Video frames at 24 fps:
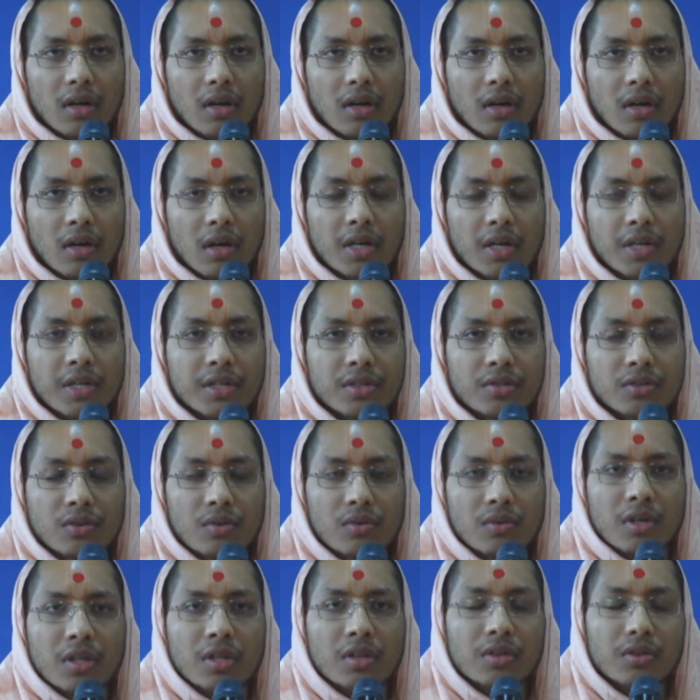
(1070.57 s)
according to
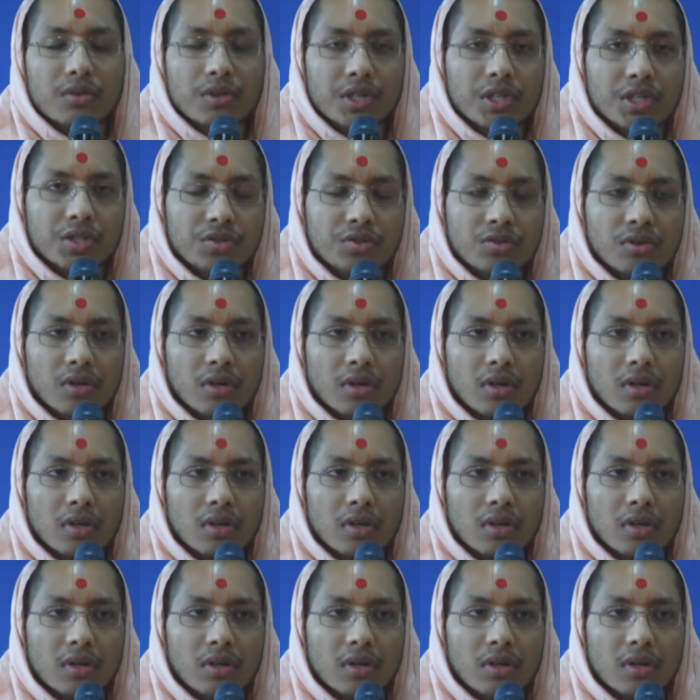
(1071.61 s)
our Hindu ritual,